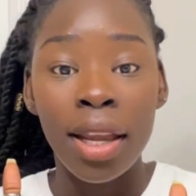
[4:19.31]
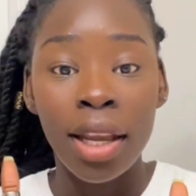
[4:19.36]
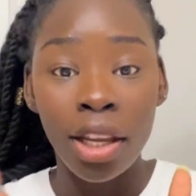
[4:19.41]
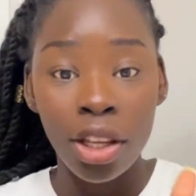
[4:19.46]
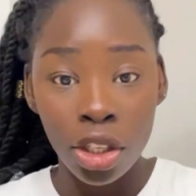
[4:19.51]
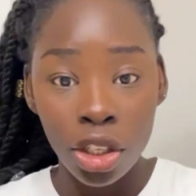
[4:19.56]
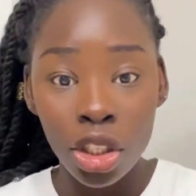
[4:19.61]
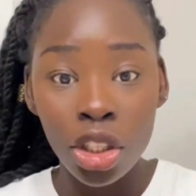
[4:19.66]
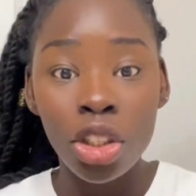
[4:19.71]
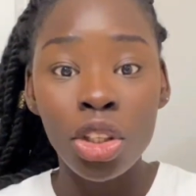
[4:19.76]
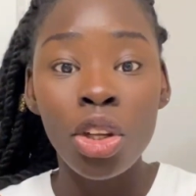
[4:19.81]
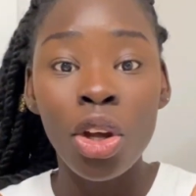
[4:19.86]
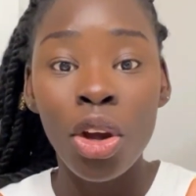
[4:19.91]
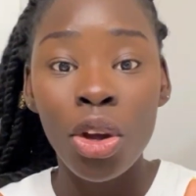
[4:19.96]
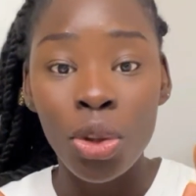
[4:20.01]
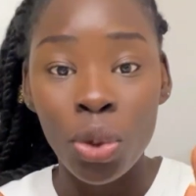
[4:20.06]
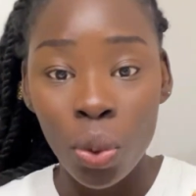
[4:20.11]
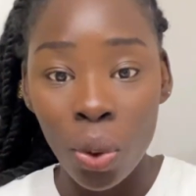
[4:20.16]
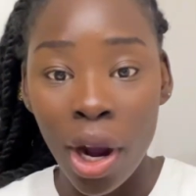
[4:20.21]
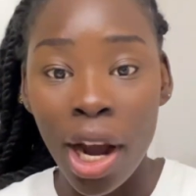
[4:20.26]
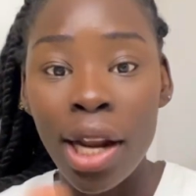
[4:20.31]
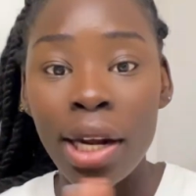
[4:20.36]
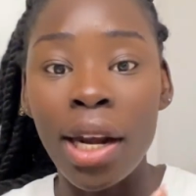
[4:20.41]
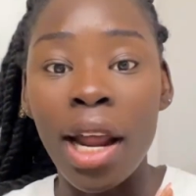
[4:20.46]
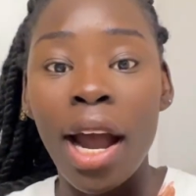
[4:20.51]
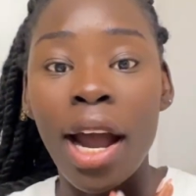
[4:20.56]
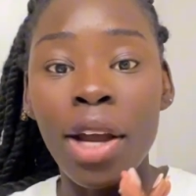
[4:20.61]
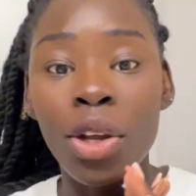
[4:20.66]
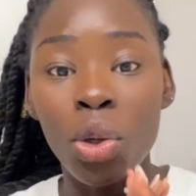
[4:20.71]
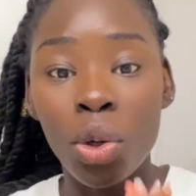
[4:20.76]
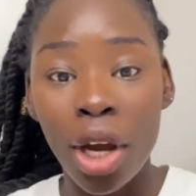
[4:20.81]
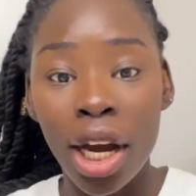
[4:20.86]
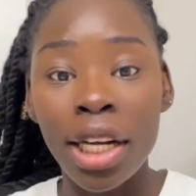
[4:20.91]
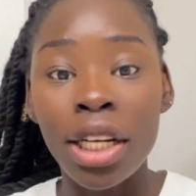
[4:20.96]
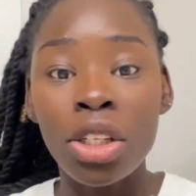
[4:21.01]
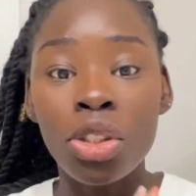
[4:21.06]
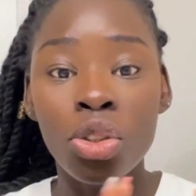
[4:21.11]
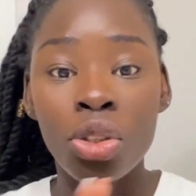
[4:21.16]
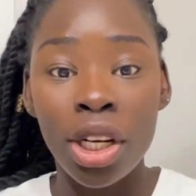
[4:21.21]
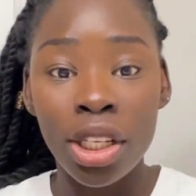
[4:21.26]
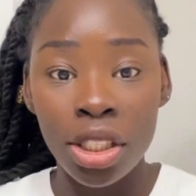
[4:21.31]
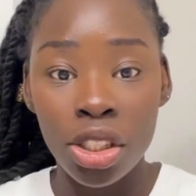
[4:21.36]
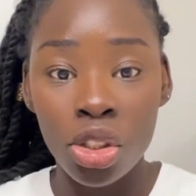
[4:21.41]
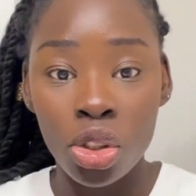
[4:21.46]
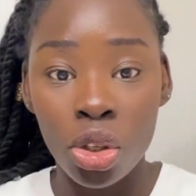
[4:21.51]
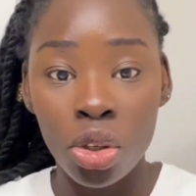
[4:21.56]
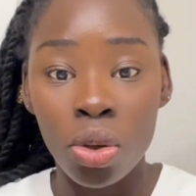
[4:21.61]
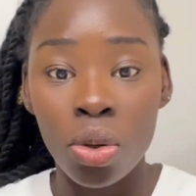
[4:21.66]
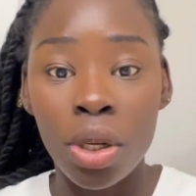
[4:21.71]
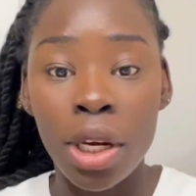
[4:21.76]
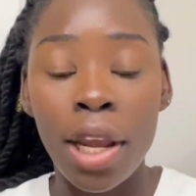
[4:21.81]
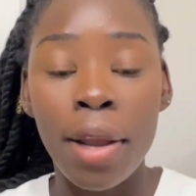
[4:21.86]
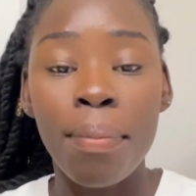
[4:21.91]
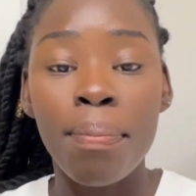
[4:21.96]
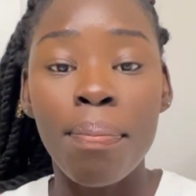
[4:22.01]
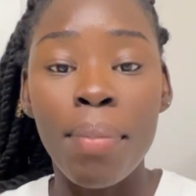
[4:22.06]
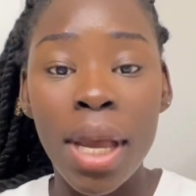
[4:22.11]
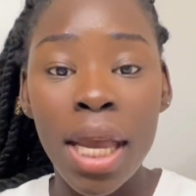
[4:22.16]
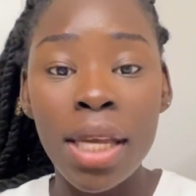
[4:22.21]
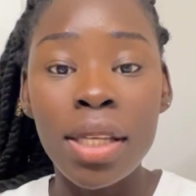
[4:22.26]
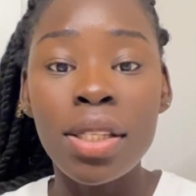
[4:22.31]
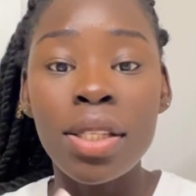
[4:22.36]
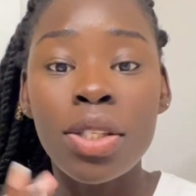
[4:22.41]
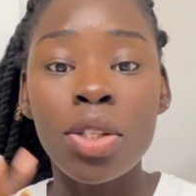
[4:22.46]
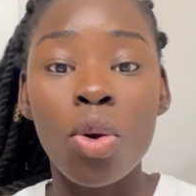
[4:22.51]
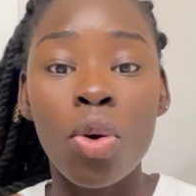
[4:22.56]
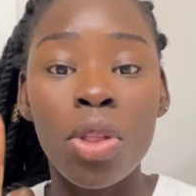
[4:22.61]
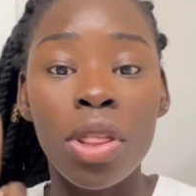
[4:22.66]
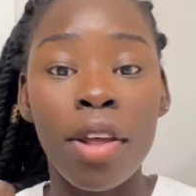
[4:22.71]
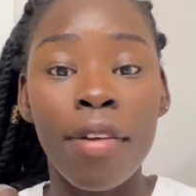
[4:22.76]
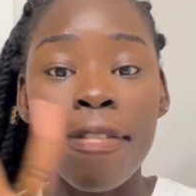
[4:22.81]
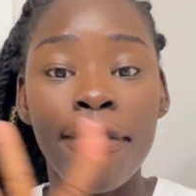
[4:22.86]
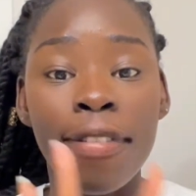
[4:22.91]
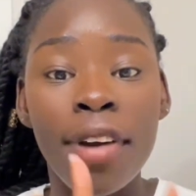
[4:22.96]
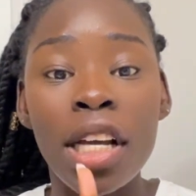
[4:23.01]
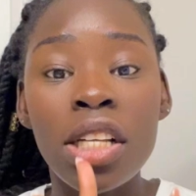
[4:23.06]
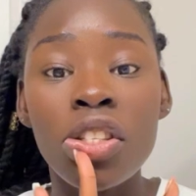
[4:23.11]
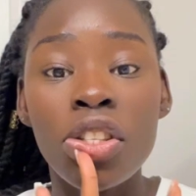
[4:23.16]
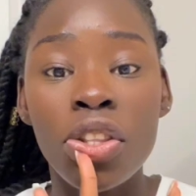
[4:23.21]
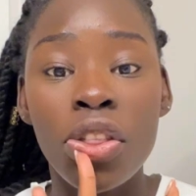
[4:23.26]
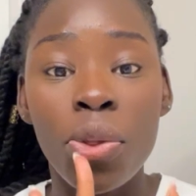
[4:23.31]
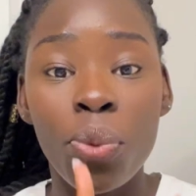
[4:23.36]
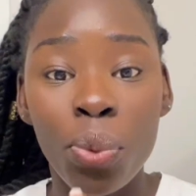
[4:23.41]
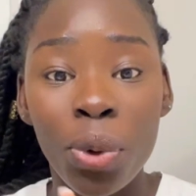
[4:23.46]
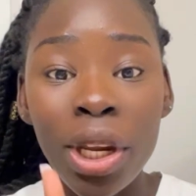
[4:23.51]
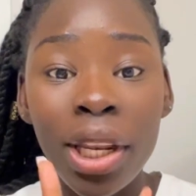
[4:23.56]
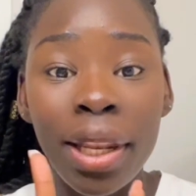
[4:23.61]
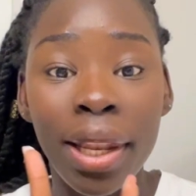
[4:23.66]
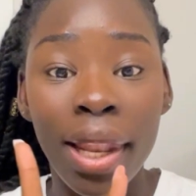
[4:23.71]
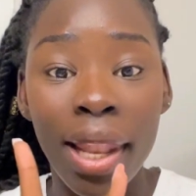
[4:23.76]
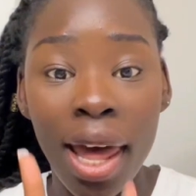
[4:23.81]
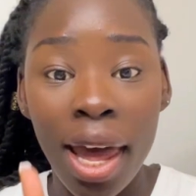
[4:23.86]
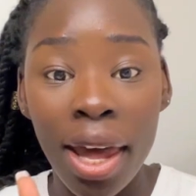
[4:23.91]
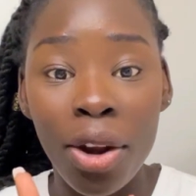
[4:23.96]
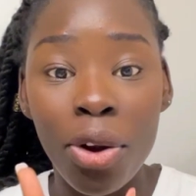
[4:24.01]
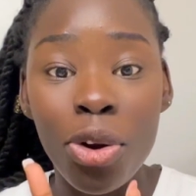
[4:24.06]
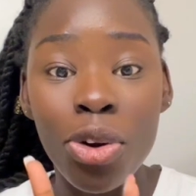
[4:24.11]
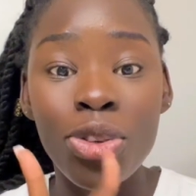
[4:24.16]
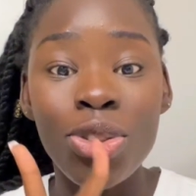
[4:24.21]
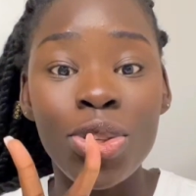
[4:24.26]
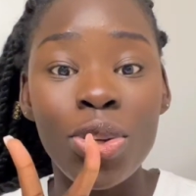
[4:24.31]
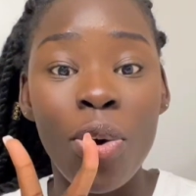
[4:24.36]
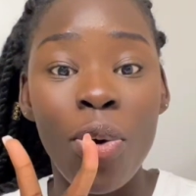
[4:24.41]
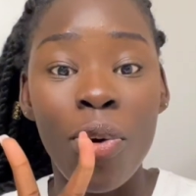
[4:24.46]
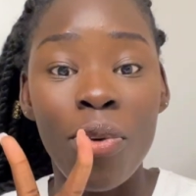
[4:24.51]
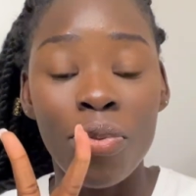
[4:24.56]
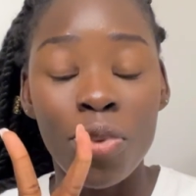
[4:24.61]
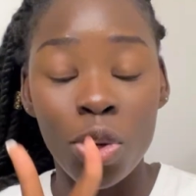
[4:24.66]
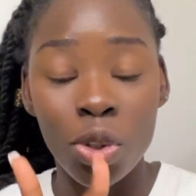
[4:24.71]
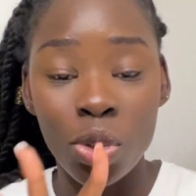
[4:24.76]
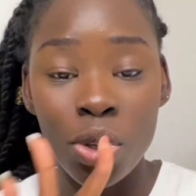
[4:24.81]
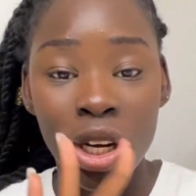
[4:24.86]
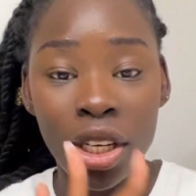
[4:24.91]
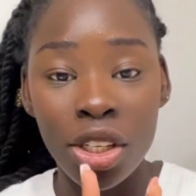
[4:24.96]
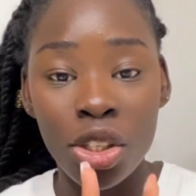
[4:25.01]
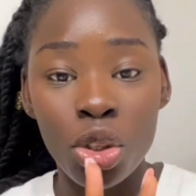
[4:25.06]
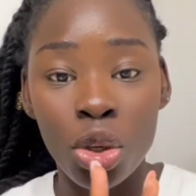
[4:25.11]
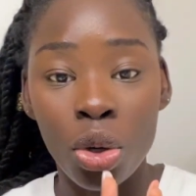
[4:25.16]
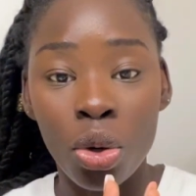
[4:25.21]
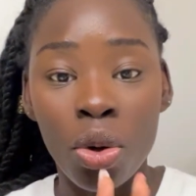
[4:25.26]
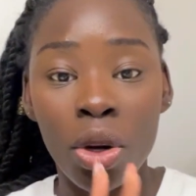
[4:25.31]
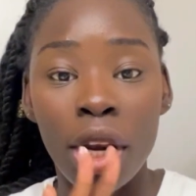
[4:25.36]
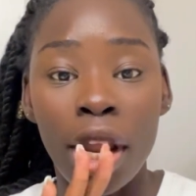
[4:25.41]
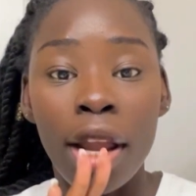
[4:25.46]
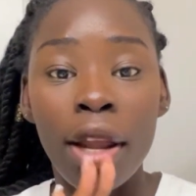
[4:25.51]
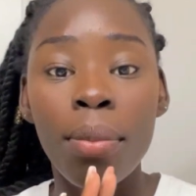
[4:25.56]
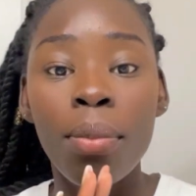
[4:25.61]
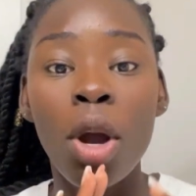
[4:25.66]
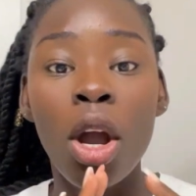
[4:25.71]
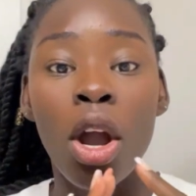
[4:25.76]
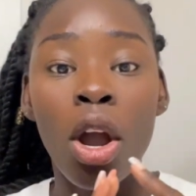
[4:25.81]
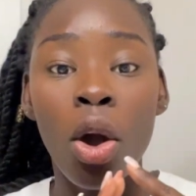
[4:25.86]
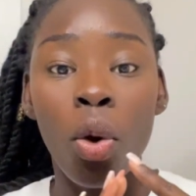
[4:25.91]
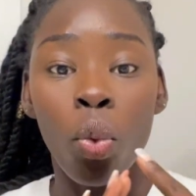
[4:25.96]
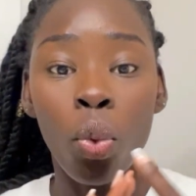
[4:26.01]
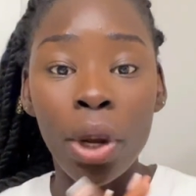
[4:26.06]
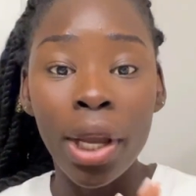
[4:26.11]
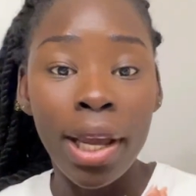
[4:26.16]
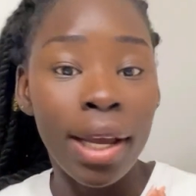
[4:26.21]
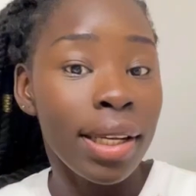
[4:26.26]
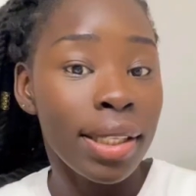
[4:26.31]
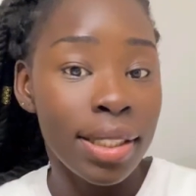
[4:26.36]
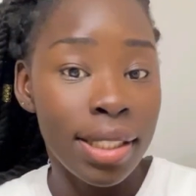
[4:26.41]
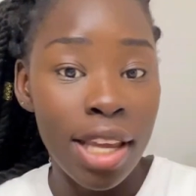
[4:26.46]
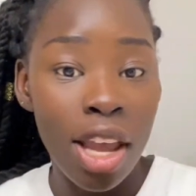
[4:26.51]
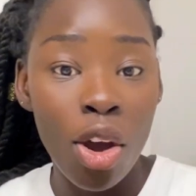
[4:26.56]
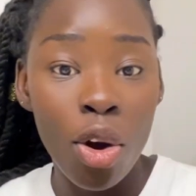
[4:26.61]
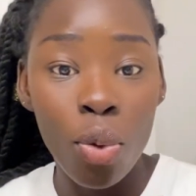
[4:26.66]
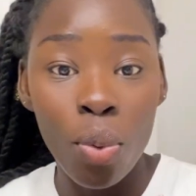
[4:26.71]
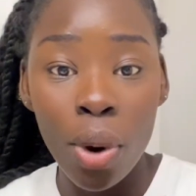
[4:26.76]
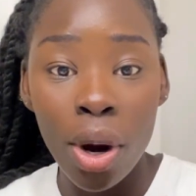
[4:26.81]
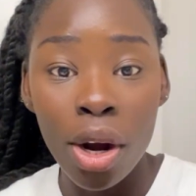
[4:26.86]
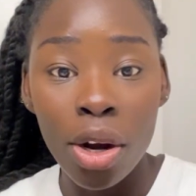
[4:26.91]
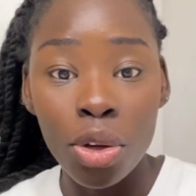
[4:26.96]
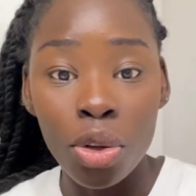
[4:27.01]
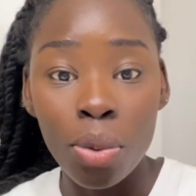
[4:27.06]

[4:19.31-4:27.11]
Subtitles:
in Uganda, a Ugandan traditional name, based on the first three letters of your traditional name, we can tell where you